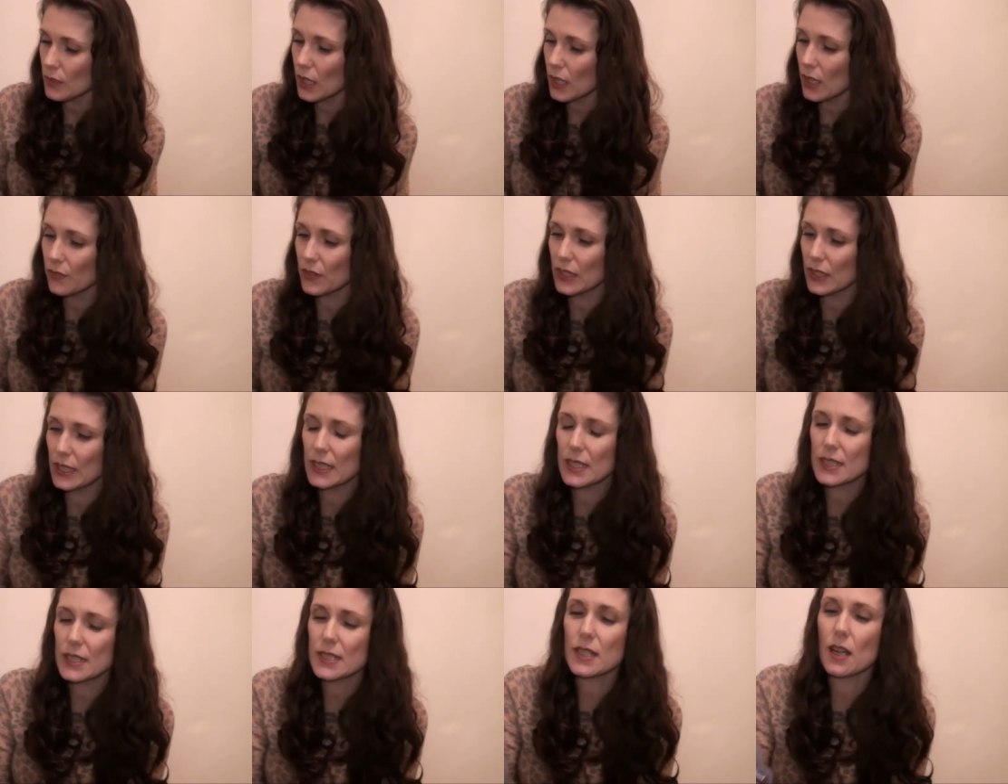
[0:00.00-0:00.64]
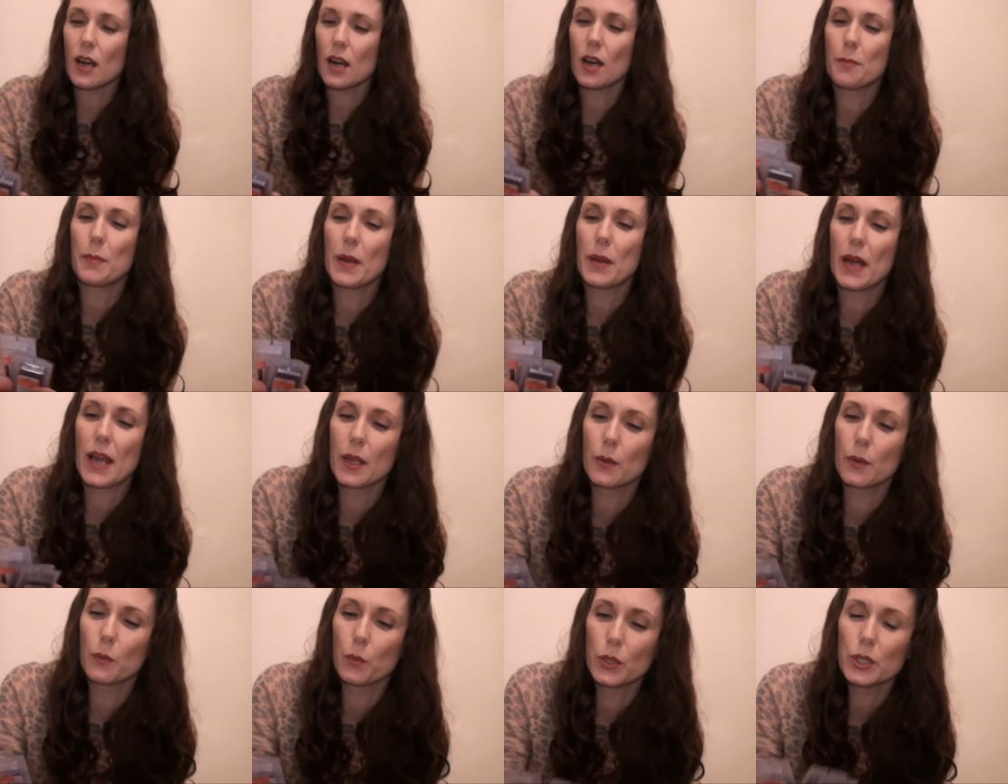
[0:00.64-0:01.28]
these are
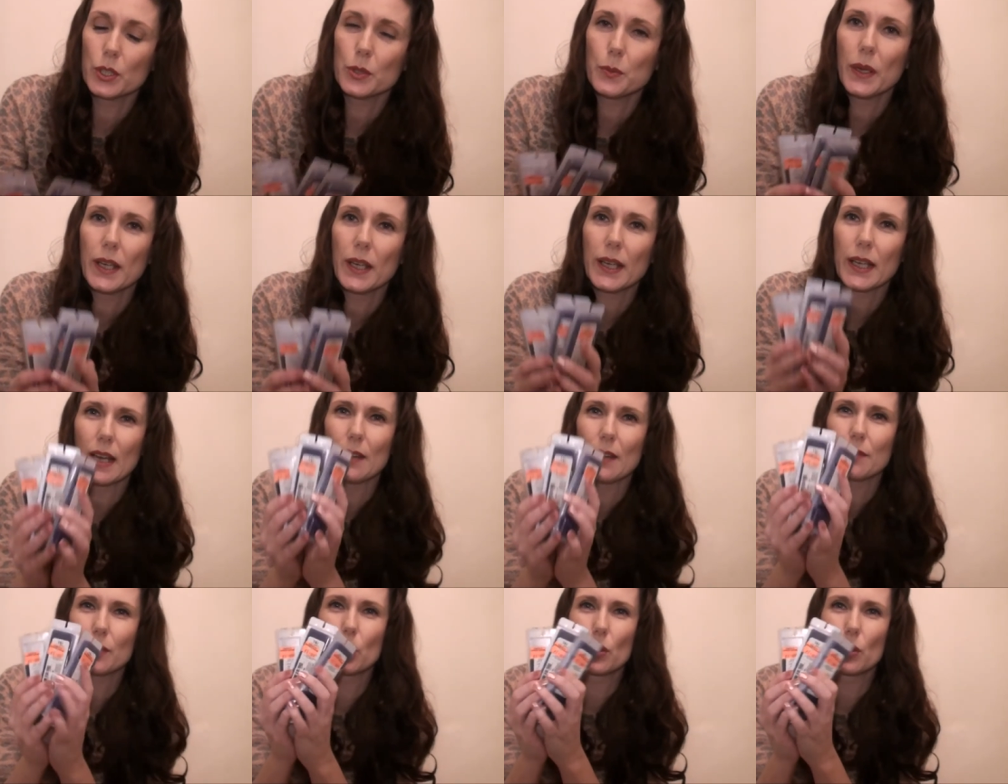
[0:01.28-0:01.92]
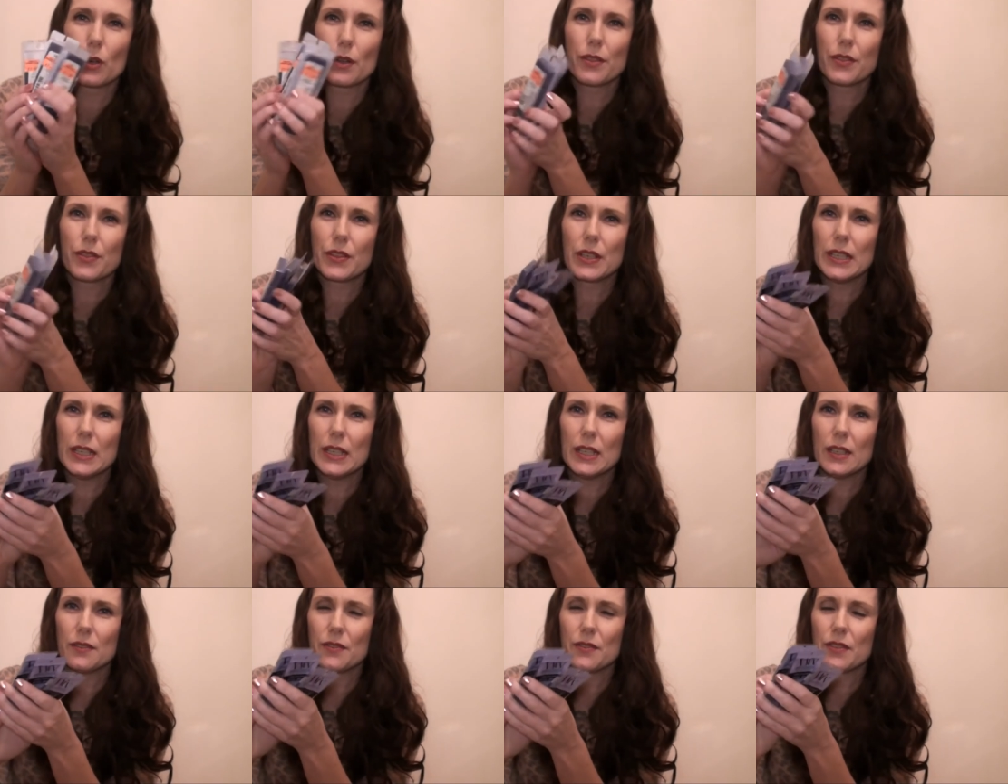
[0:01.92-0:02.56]
by Woodwick. I have got
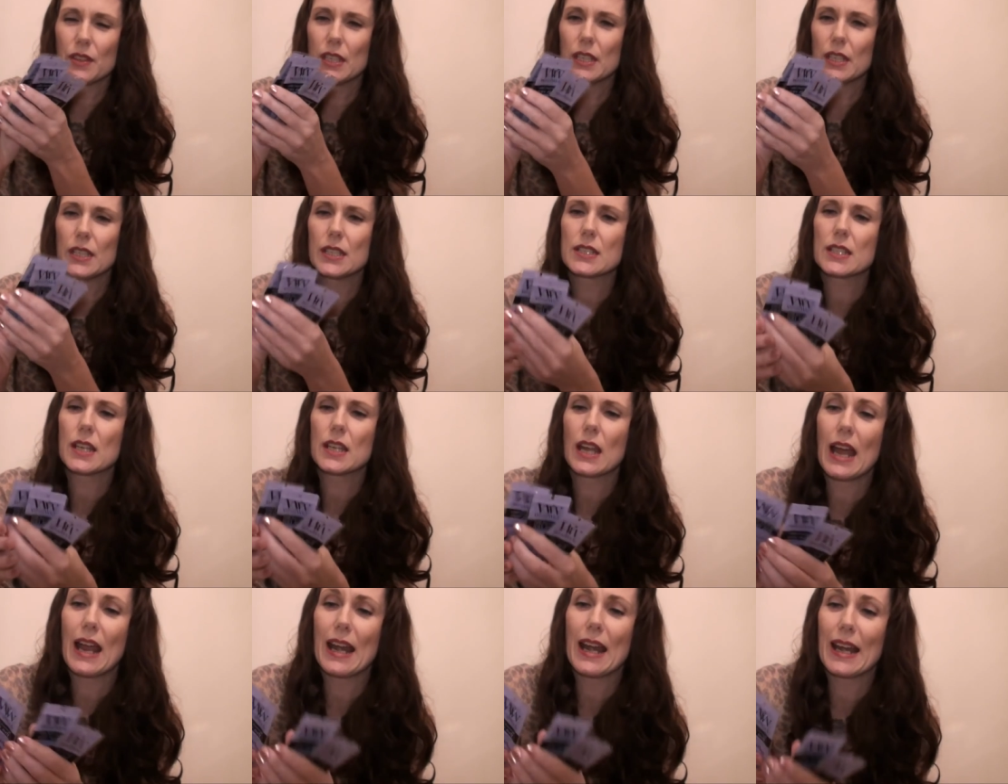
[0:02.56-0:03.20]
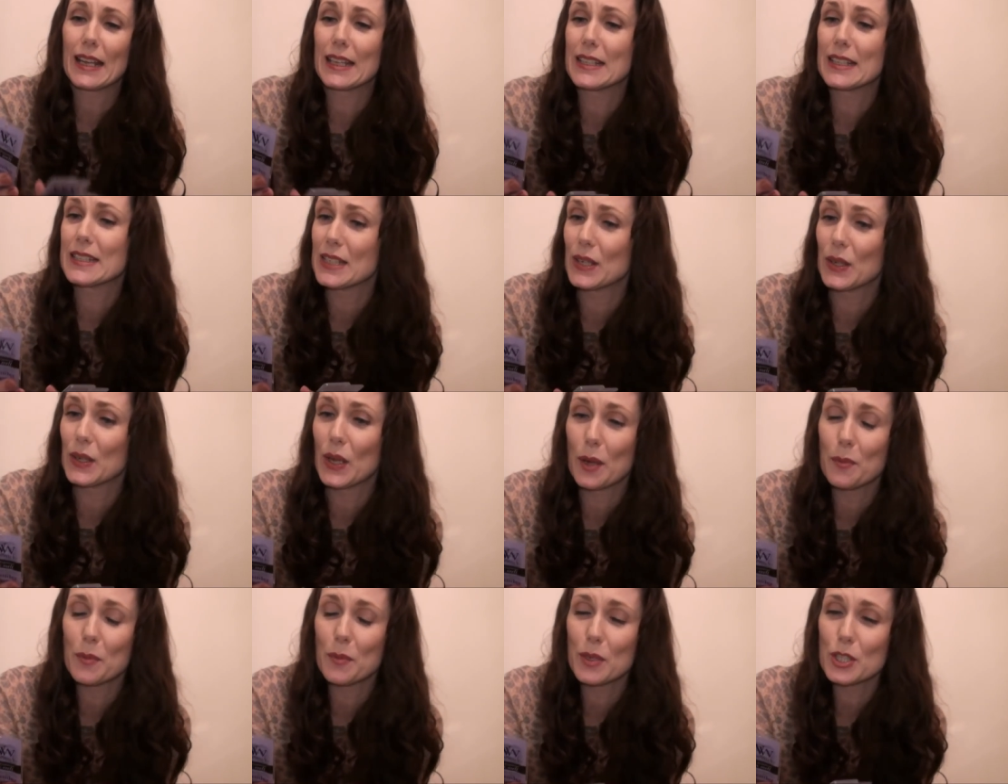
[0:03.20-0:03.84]
three of these and I can tell
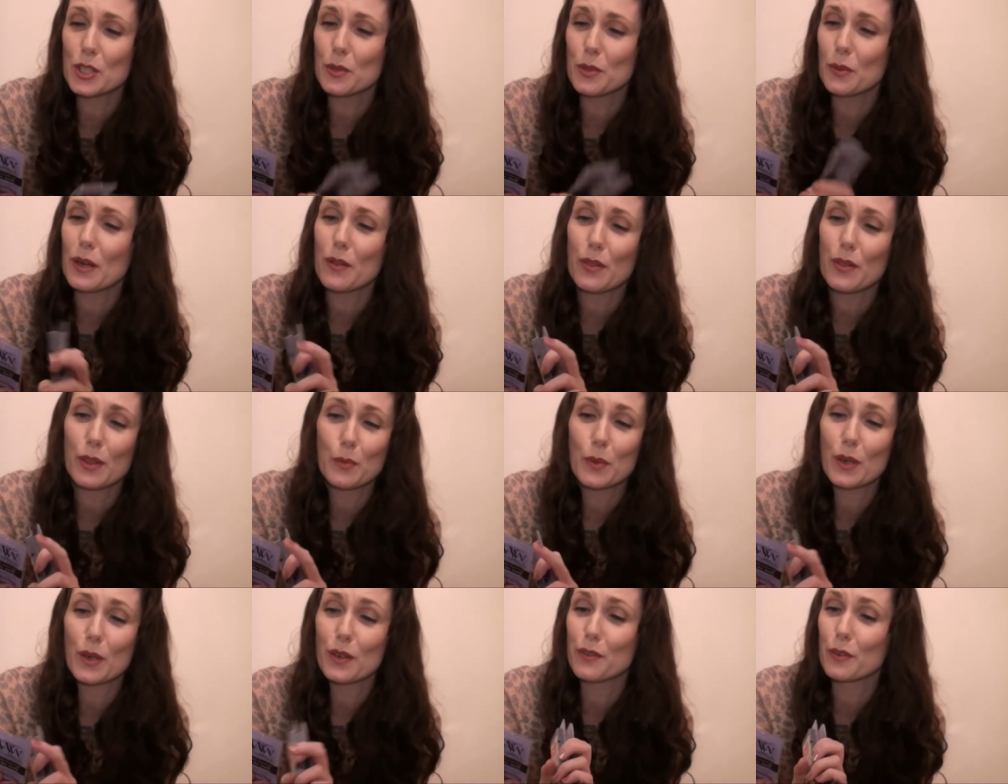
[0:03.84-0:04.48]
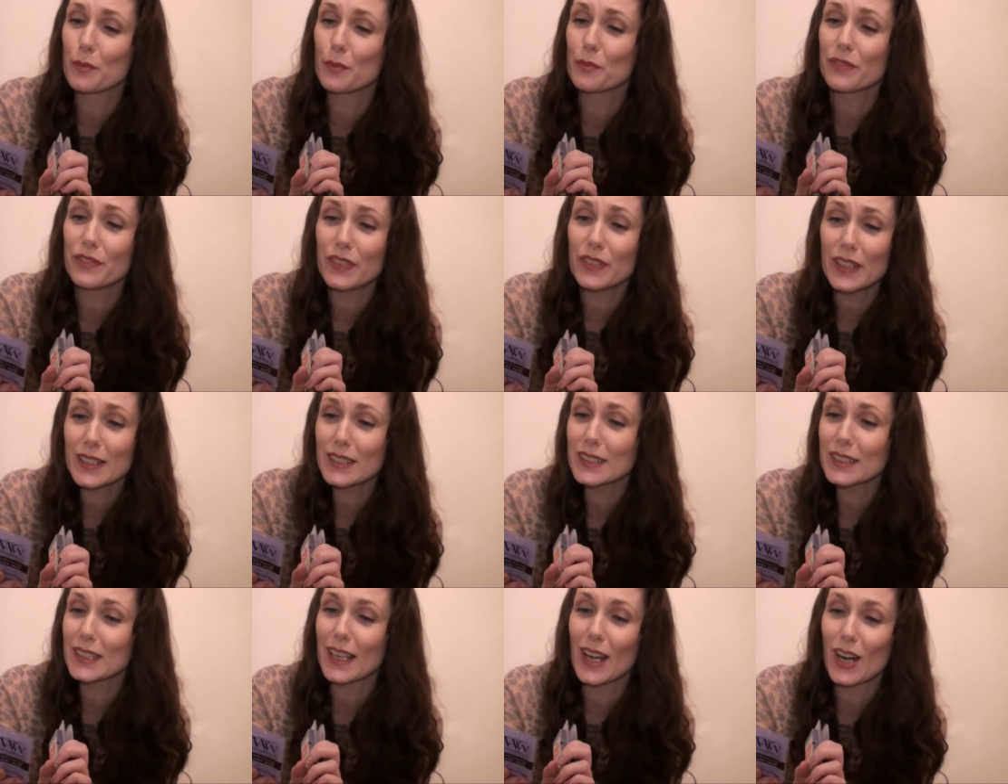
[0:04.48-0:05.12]
you how much they were. They were from
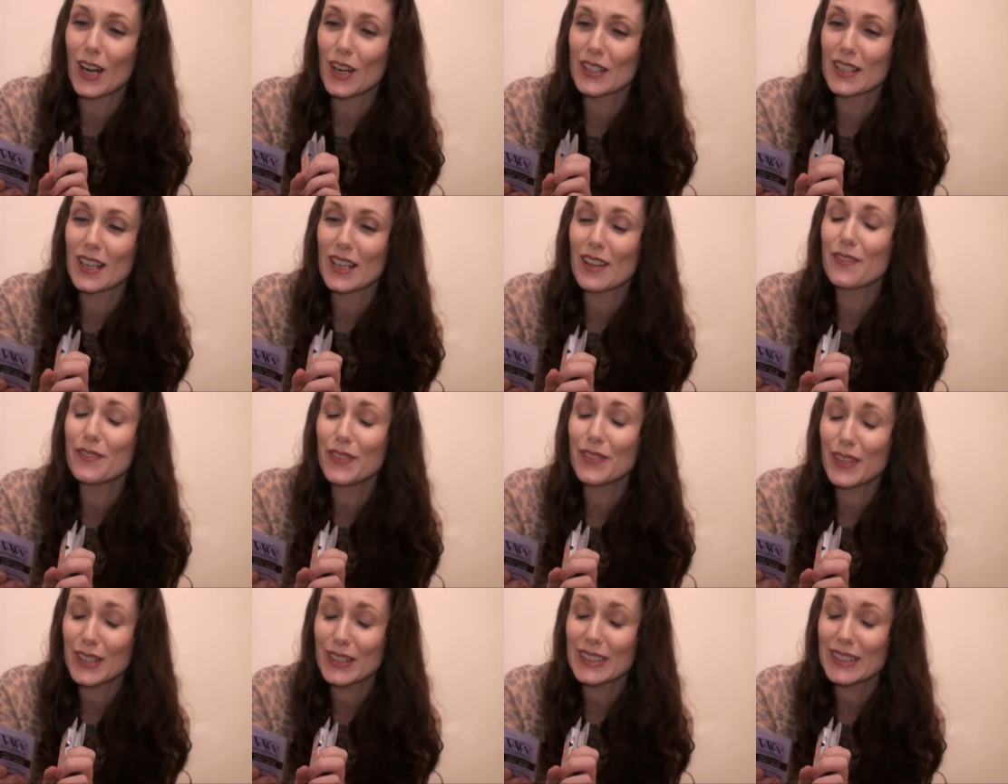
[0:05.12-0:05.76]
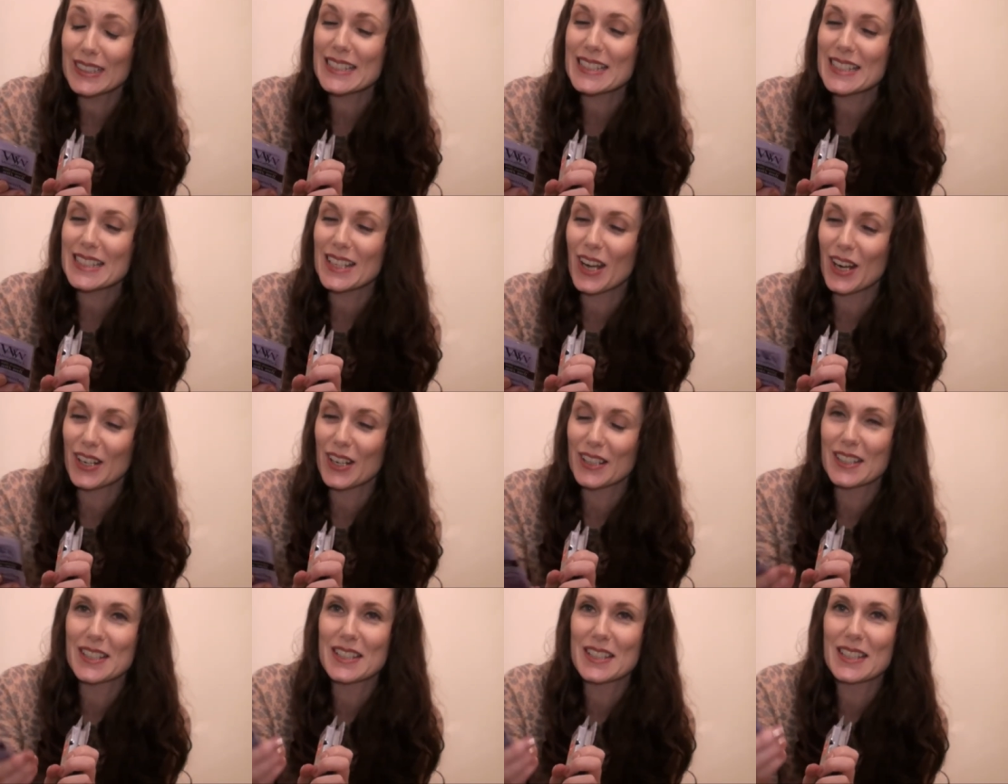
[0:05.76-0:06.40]
Fairley Gar Fairley's
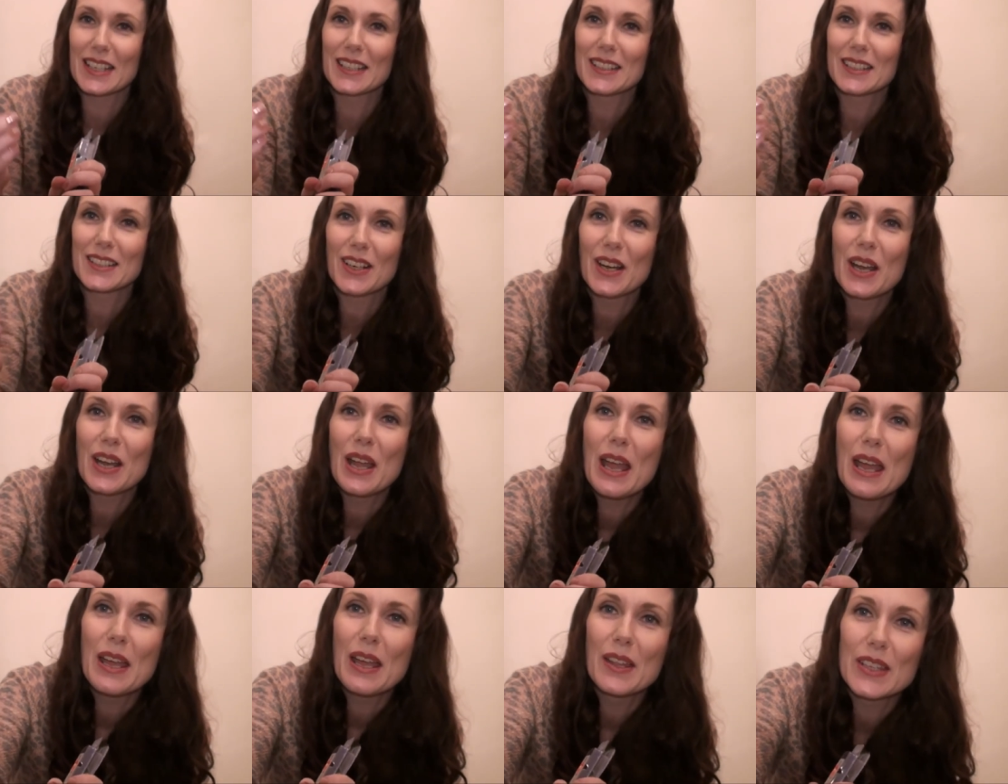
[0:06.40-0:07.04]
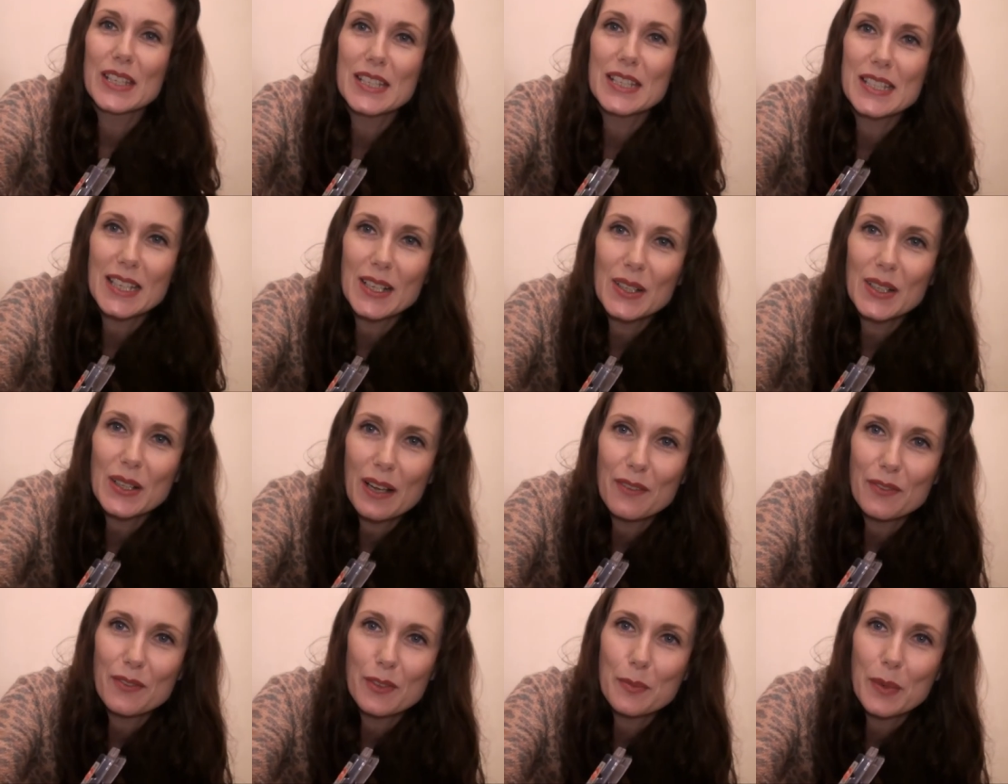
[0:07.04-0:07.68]
Garden Centre. They still
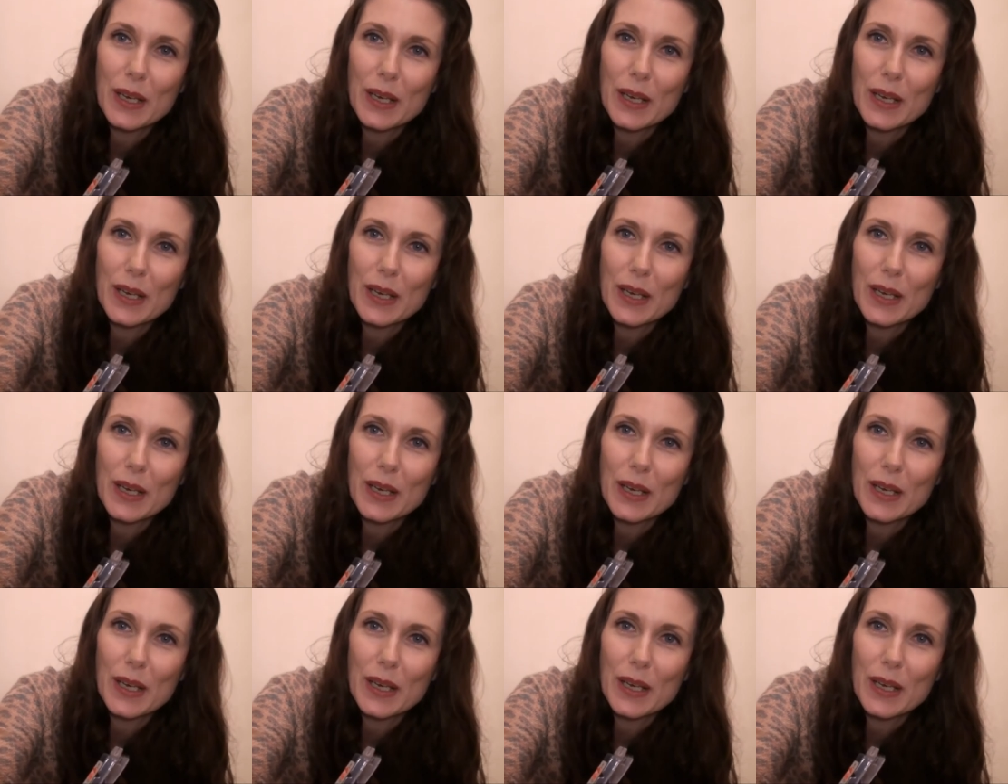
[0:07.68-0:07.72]
have the